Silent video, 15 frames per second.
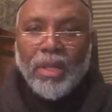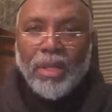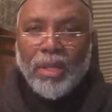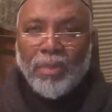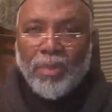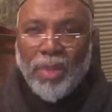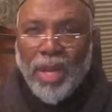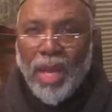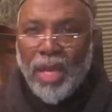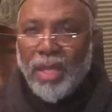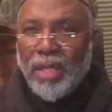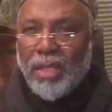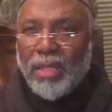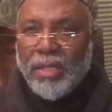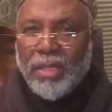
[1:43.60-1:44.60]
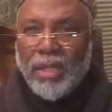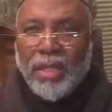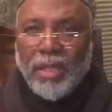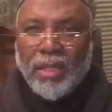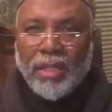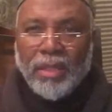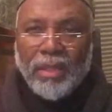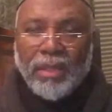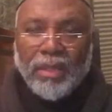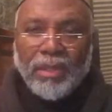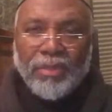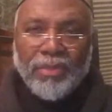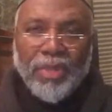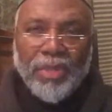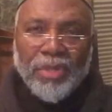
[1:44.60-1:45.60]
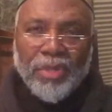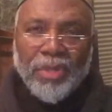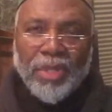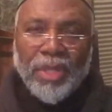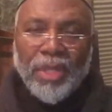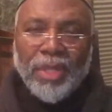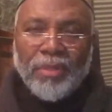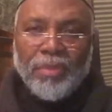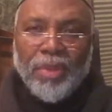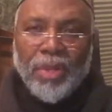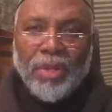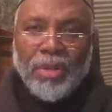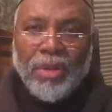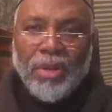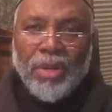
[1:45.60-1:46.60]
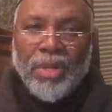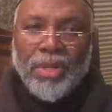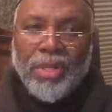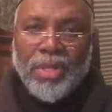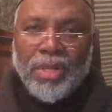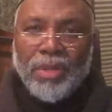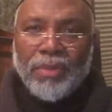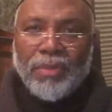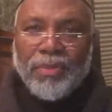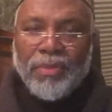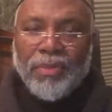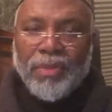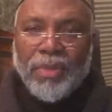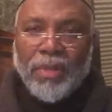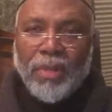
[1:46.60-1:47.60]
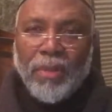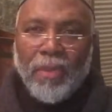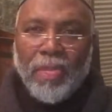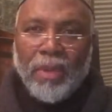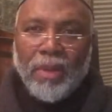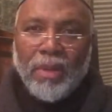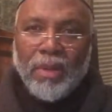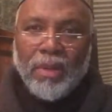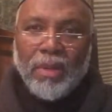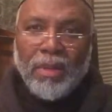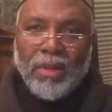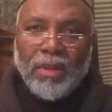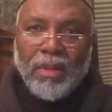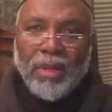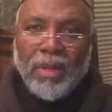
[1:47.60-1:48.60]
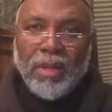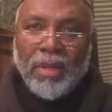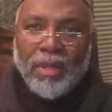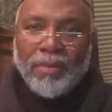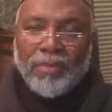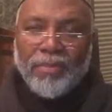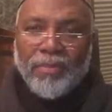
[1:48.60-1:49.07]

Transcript: And the plan is that eventually, because of the